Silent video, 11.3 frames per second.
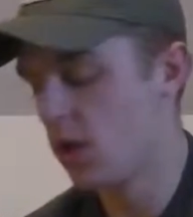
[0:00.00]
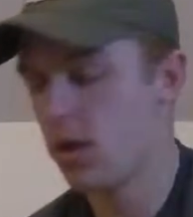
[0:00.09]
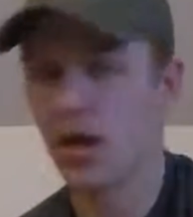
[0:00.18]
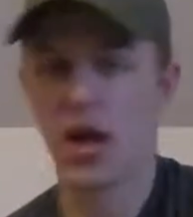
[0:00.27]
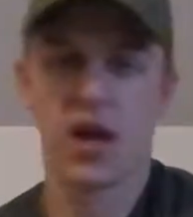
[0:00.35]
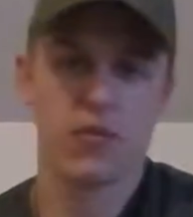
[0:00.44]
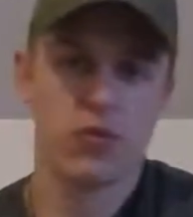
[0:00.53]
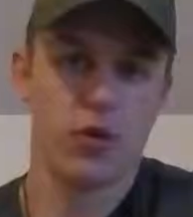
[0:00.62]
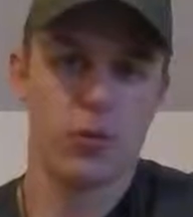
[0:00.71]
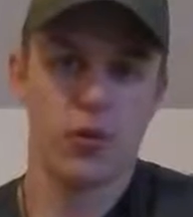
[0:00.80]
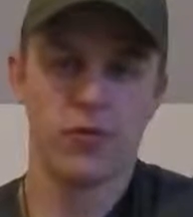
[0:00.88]
Got to have a
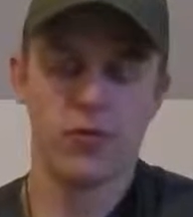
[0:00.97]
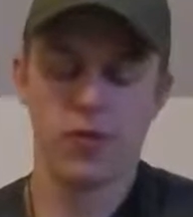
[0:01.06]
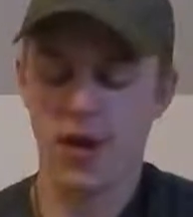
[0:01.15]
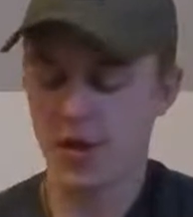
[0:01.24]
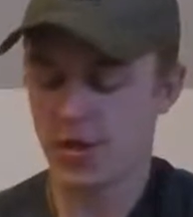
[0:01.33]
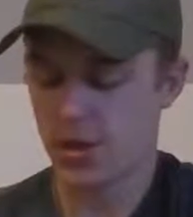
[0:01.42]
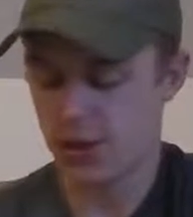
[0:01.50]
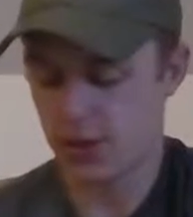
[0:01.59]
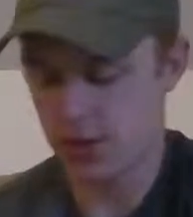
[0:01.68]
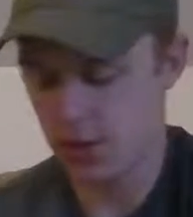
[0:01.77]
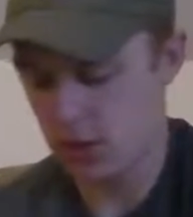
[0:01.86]
little bit of a range
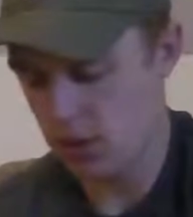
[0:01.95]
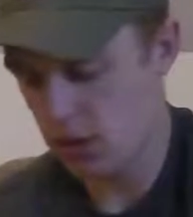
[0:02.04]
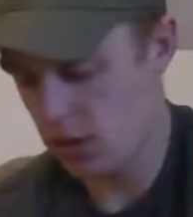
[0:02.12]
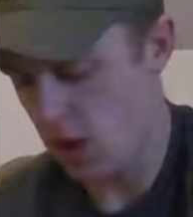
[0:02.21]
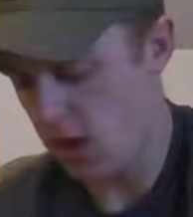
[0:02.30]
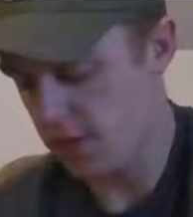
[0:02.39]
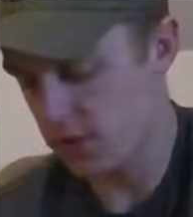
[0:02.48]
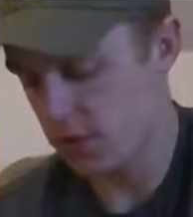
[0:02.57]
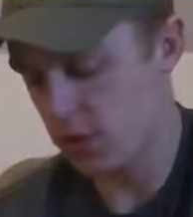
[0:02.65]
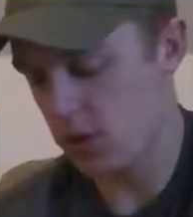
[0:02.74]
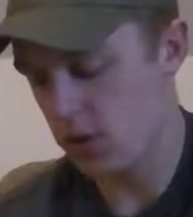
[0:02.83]
because
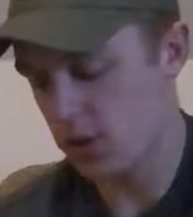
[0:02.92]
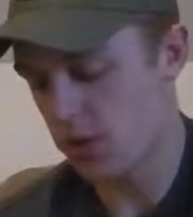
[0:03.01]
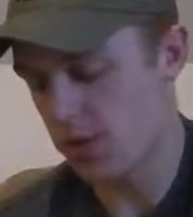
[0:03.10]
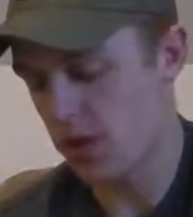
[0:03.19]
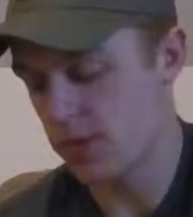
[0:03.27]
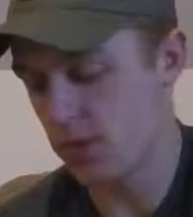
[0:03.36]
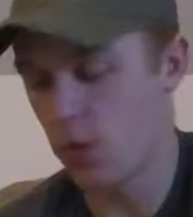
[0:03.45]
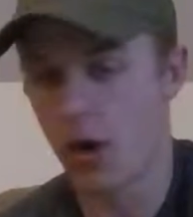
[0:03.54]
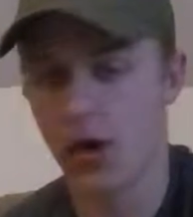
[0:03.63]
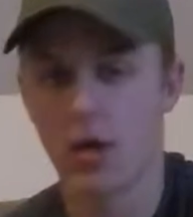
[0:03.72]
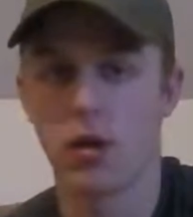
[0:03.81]
obviously sometimes you're
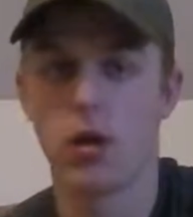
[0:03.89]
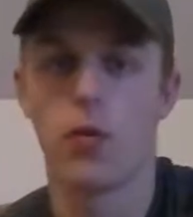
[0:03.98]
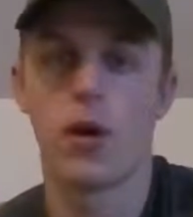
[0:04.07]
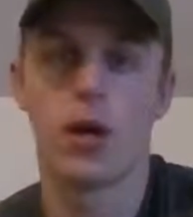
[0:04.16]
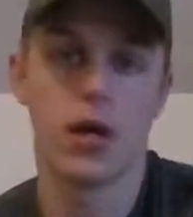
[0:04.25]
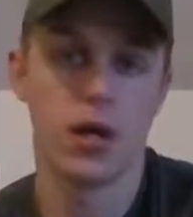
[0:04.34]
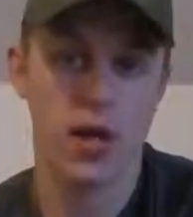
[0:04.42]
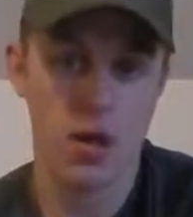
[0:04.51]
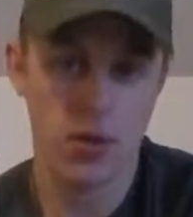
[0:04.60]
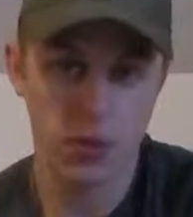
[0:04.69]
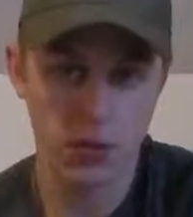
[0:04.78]
going to want to get
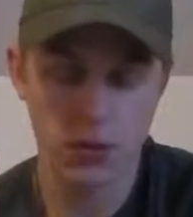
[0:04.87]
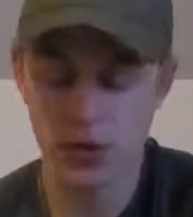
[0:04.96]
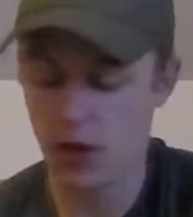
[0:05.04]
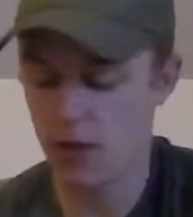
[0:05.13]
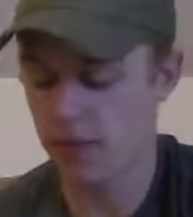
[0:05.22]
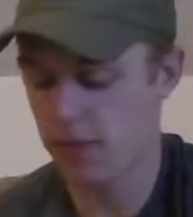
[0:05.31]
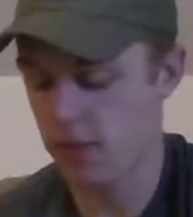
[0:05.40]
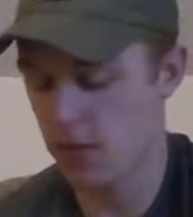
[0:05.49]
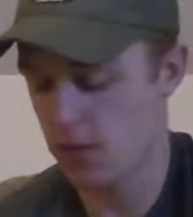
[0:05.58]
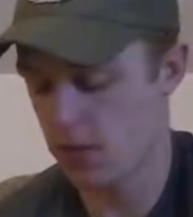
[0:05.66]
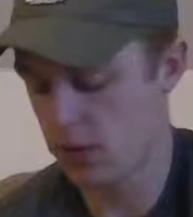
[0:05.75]
down through stuff
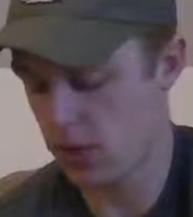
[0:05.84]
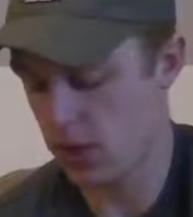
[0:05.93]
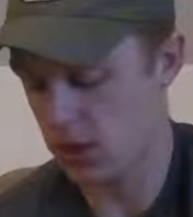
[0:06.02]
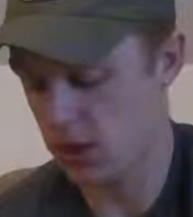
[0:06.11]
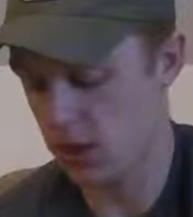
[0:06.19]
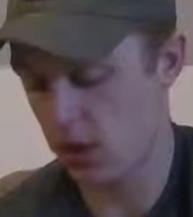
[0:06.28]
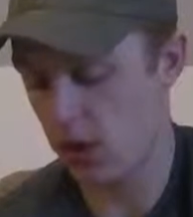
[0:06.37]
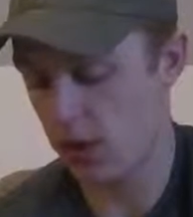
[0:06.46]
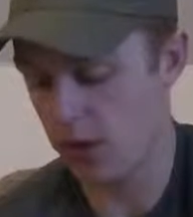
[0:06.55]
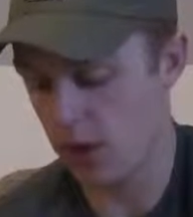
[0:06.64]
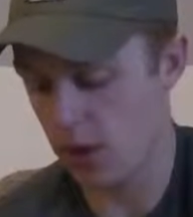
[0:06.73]
that's thicker
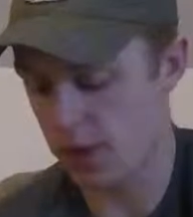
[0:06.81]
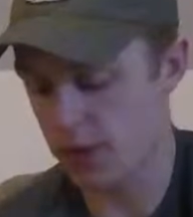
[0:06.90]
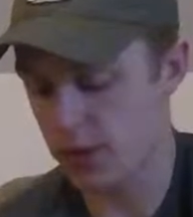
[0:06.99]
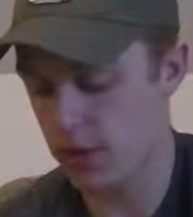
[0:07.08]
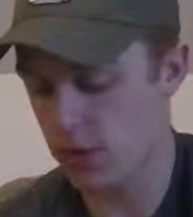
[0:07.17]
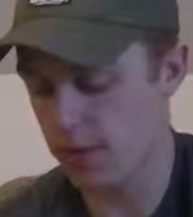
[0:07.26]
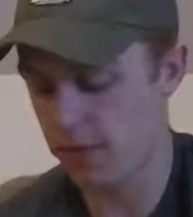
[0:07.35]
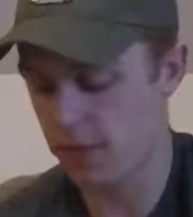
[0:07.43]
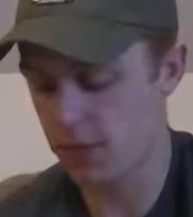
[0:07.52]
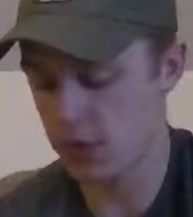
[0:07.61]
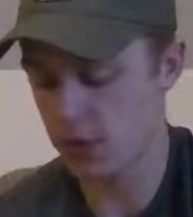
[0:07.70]
than other stuff,
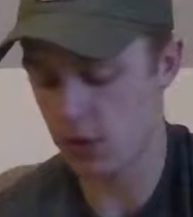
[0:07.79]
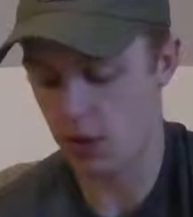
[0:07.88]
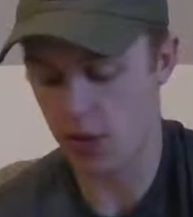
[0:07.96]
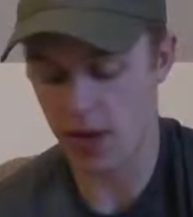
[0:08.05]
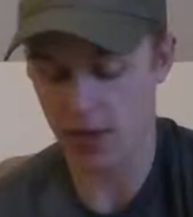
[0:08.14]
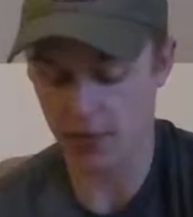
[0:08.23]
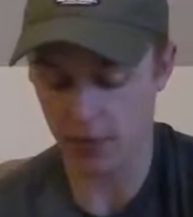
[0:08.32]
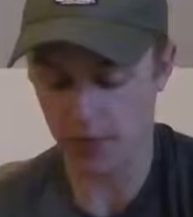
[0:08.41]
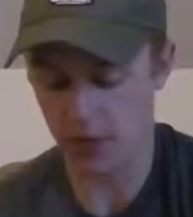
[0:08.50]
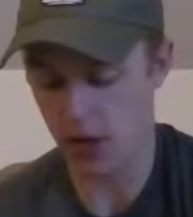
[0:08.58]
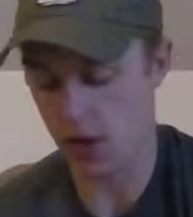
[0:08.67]
so you're going to want heavier
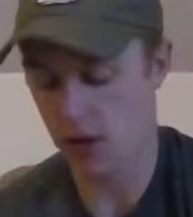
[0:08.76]
for that.